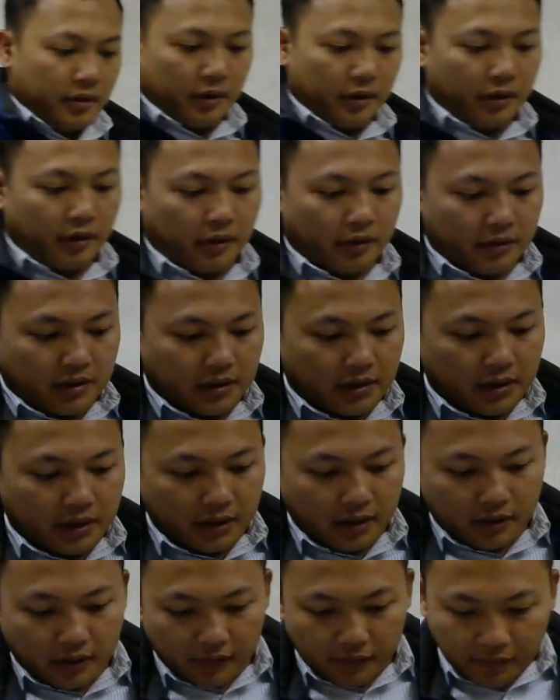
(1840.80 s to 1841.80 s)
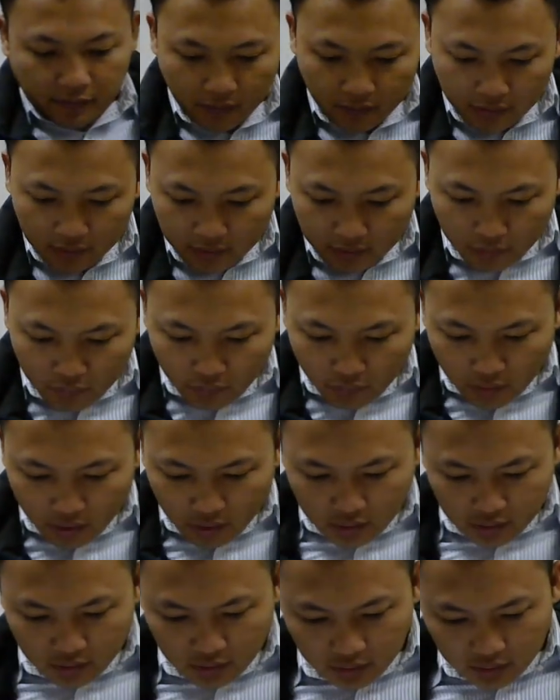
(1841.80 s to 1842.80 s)
consider the following
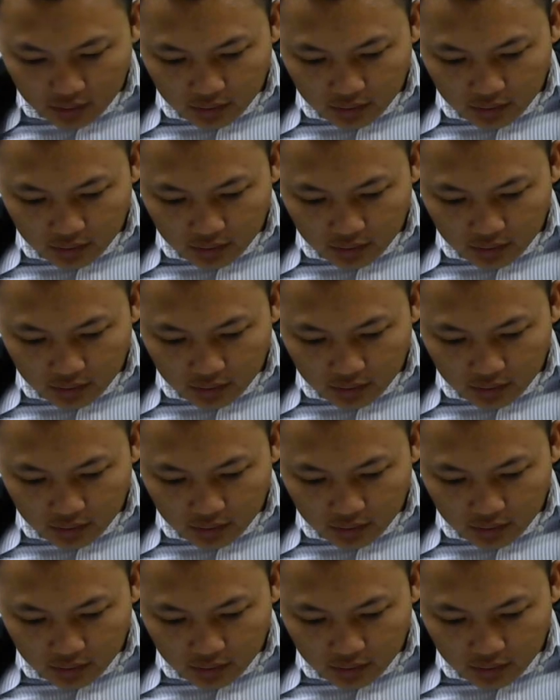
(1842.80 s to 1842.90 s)
one.